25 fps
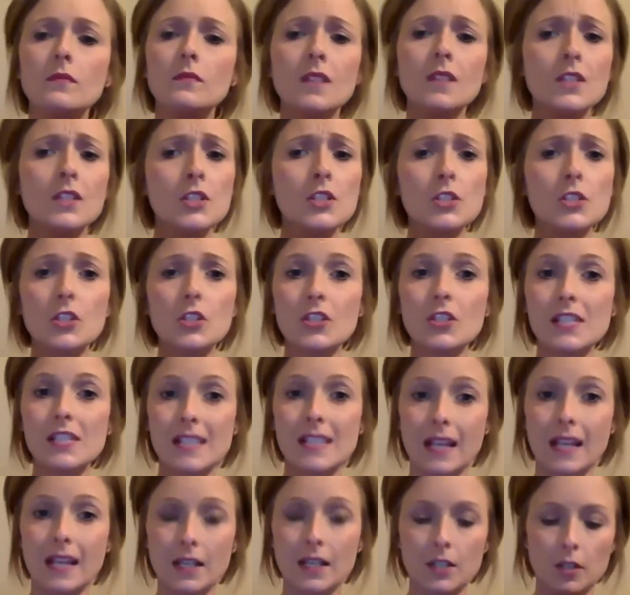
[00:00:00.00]
It's your
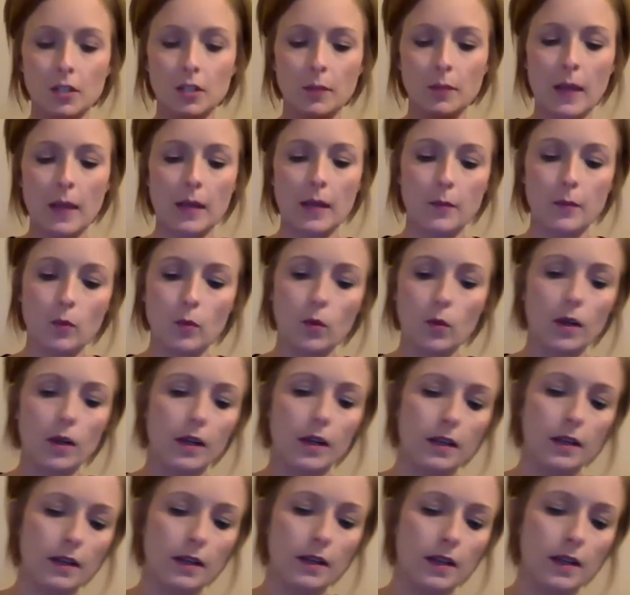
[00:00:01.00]
standard
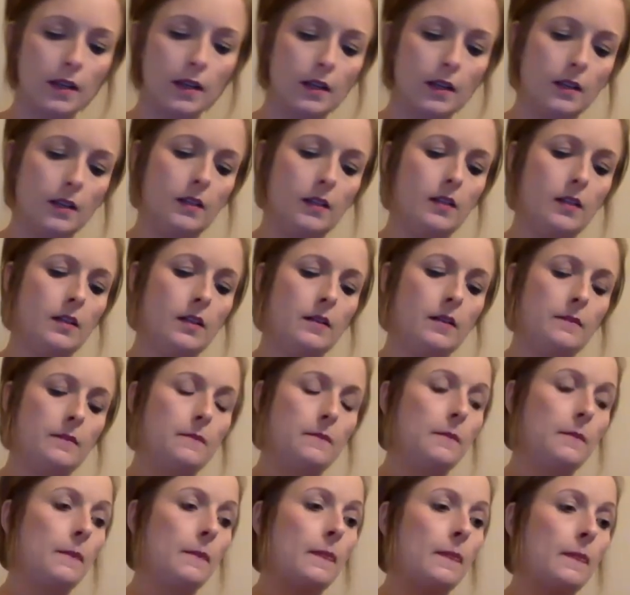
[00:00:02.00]
pegboard. It
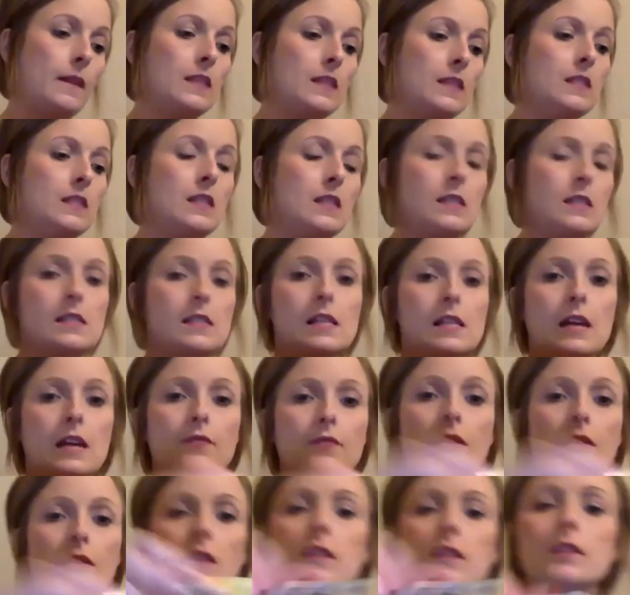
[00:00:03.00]
does
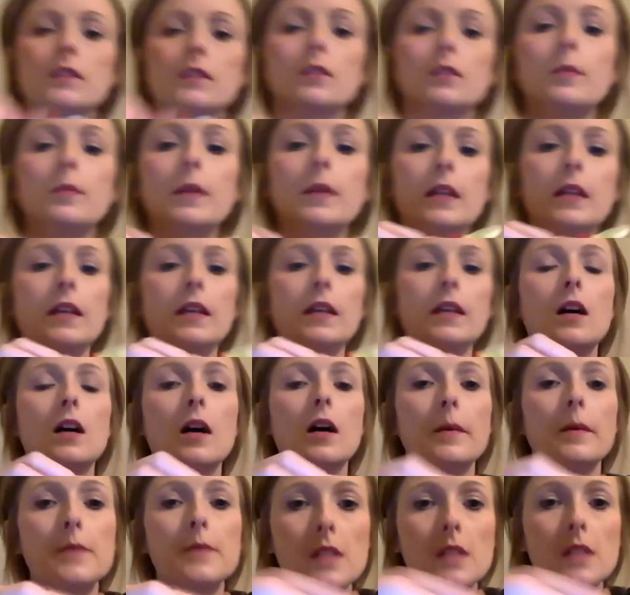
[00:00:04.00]
have the little bitty
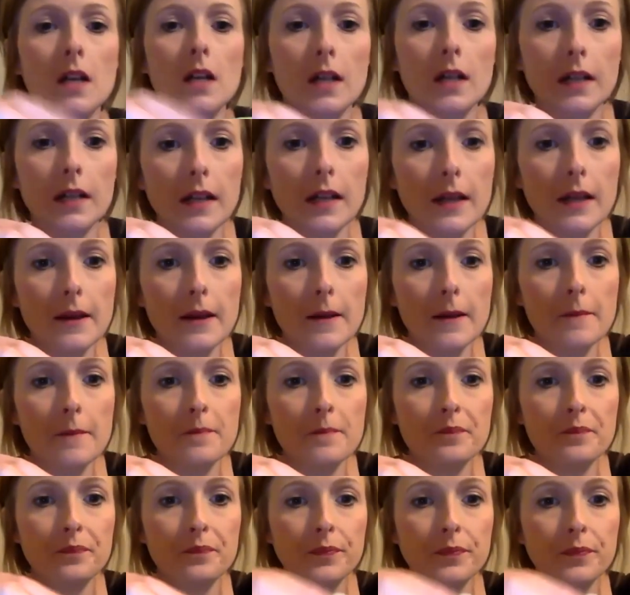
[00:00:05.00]
knobs on it.
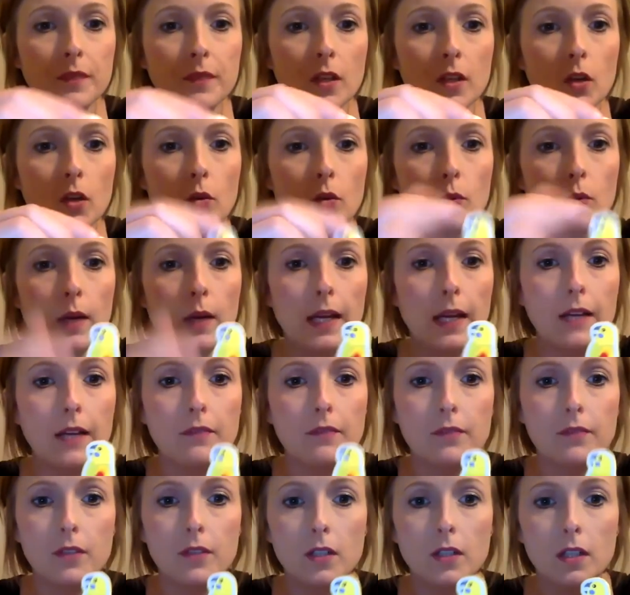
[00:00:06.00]
Great
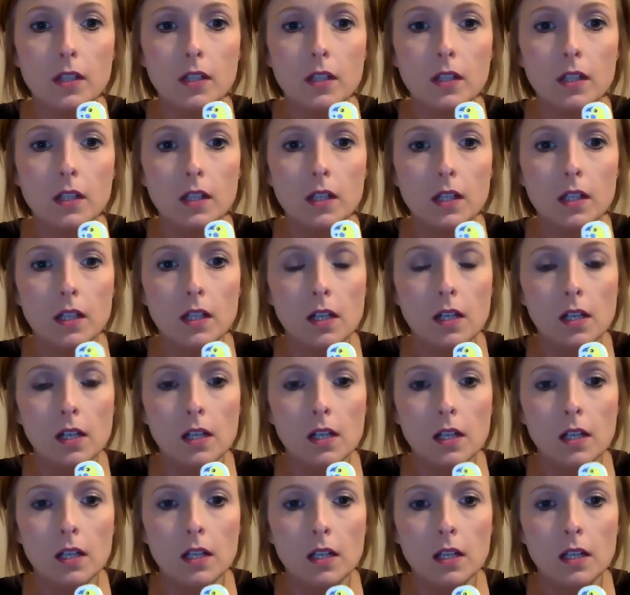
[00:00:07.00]
for
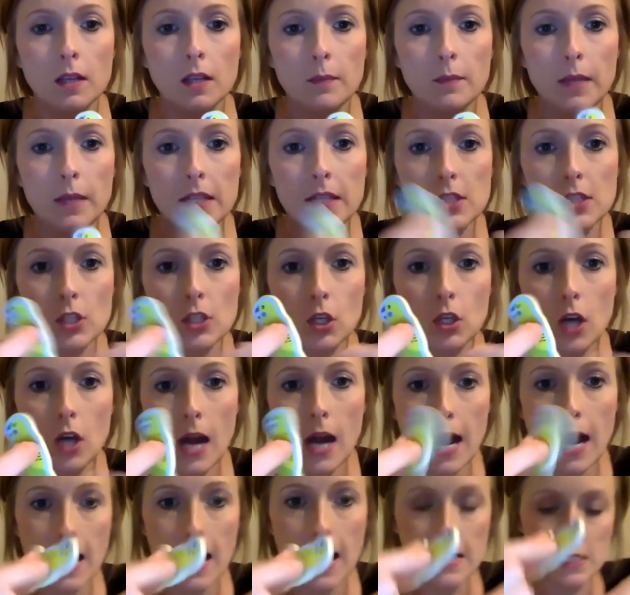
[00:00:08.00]
pincer
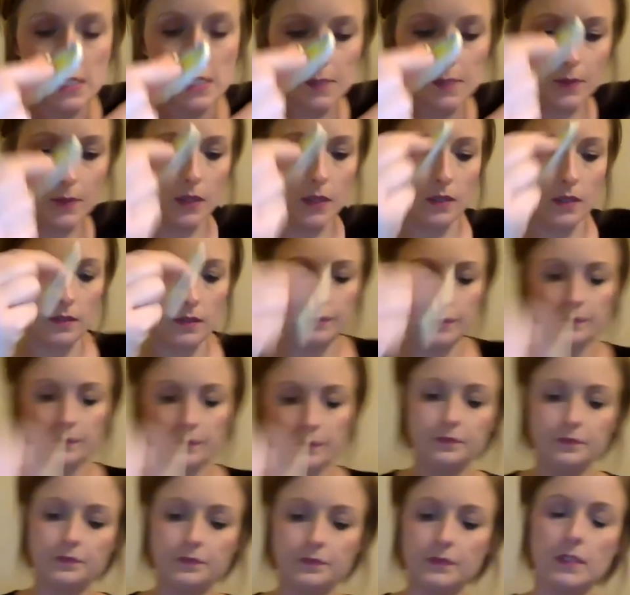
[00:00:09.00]
grasp.
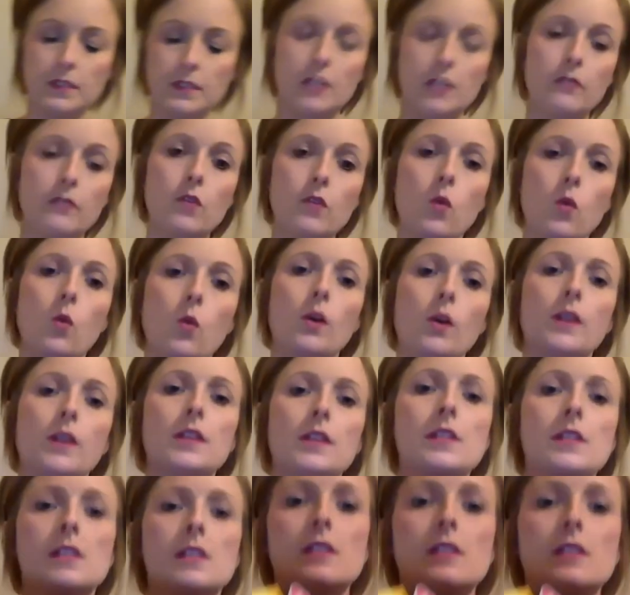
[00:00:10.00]
And of
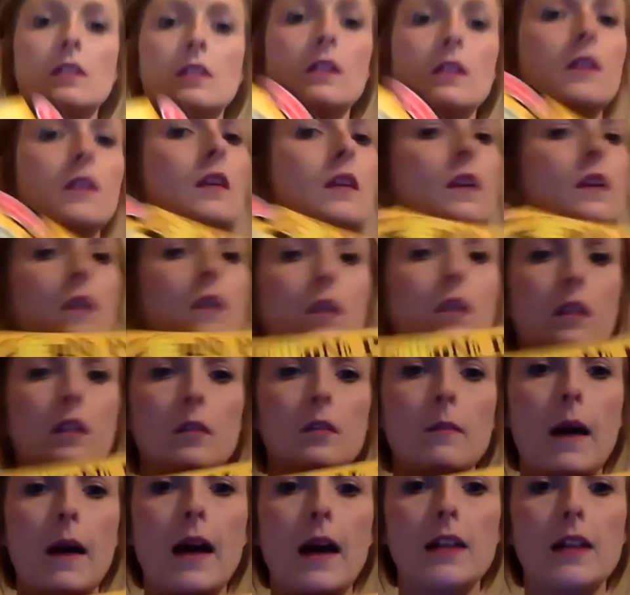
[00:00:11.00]
course, you
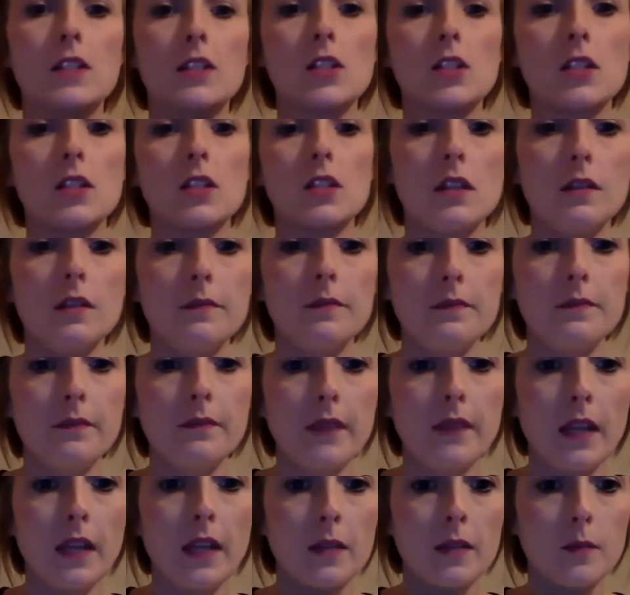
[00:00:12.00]
match the
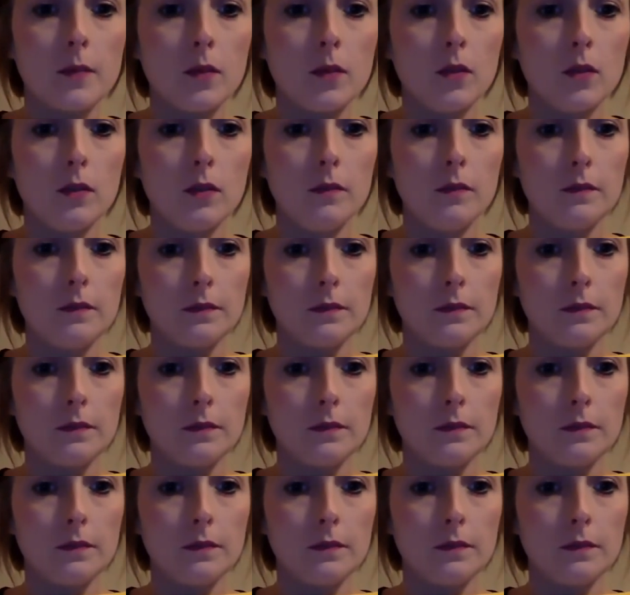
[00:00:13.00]
animal.